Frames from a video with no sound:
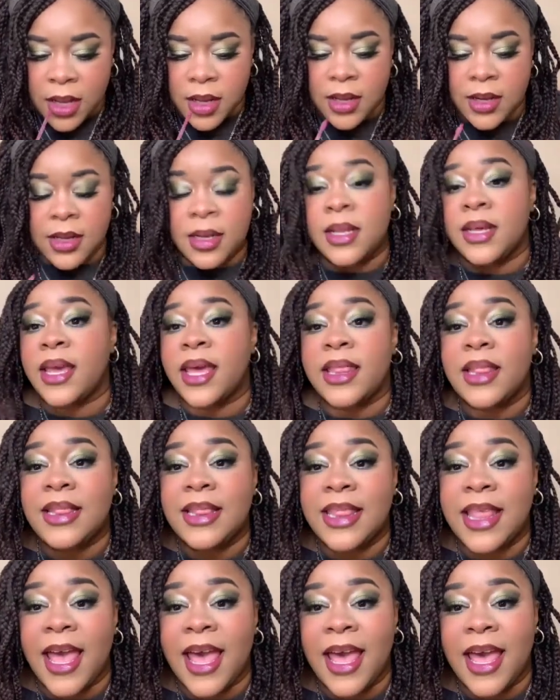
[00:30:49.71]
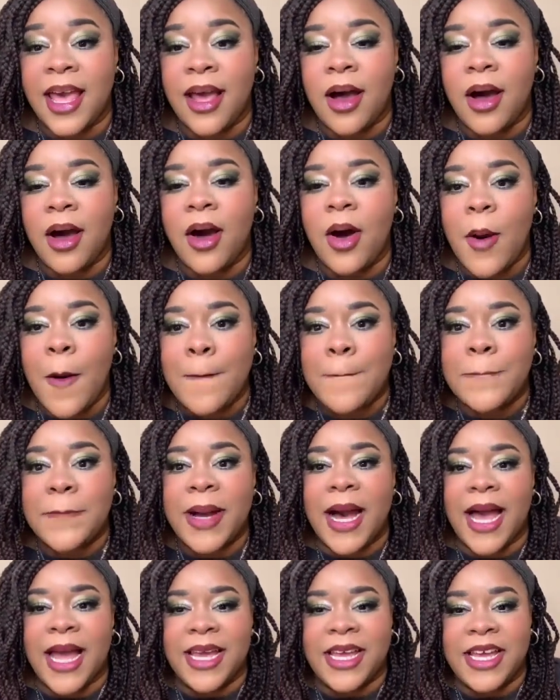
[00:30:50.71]
Look at that. Oh
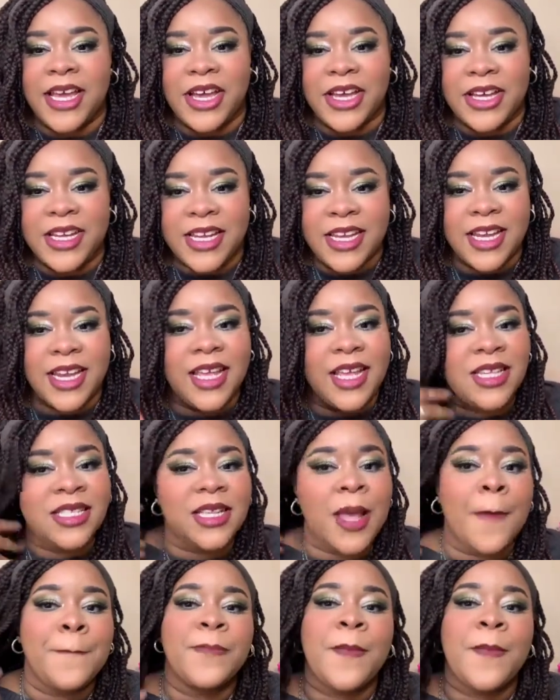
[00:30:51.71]
my goodness.